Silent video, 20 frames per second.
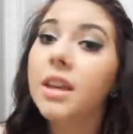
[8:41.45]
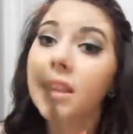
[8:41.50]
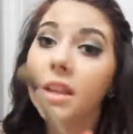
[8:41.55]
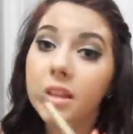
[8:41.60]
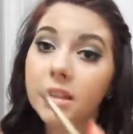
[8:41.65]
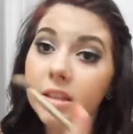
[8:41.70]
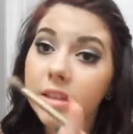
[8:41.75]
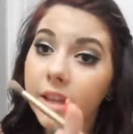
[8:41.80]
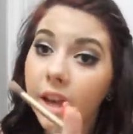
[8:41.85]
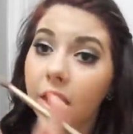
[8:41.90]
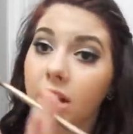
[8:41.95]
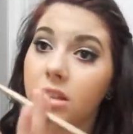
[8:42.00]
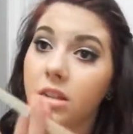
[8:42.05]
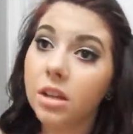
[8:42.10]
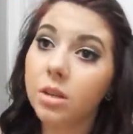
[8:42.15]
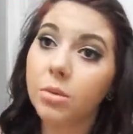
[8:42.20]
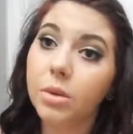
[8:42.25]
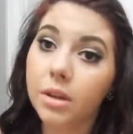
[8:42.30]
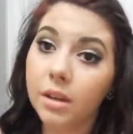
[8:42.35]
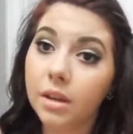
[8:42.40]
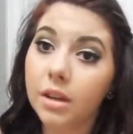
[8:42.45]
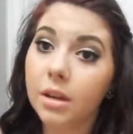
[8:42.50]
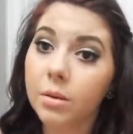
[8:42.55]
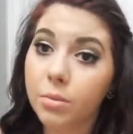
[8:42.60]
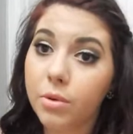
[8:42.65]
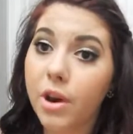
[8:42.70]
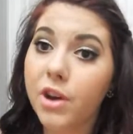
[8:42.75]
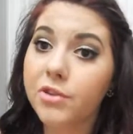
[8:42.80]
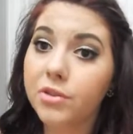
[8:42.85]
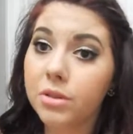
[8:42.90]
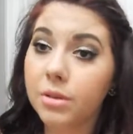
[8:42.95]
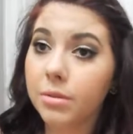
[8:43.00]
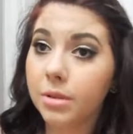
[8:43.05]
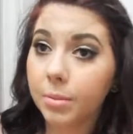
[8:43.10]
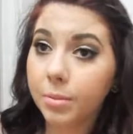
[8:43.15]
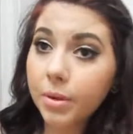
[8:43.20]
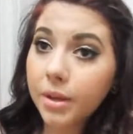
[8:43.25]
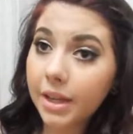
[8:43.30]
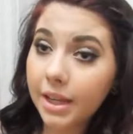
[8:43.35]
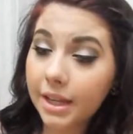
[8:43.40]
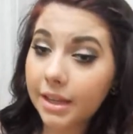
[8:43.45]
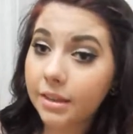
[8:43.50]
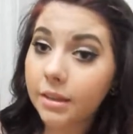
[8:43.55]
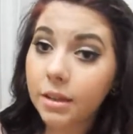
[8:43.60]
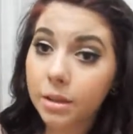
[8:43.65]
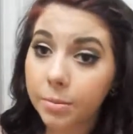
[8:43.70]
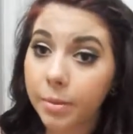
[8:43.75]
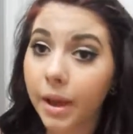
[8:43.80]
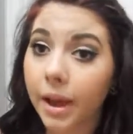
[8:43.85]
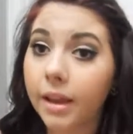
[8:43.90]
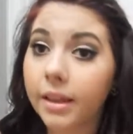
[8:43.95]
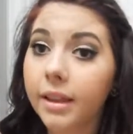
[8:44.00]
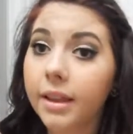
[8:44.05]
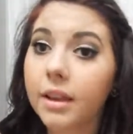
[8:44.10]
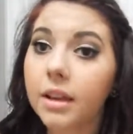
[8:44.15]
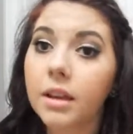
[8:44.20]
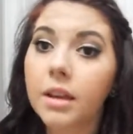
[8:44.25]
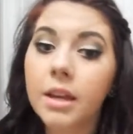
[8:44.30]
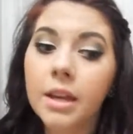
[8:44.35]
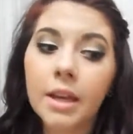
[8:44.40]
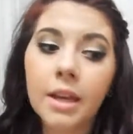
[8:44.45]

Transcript: This is actually a really good brush for them to put in this palette,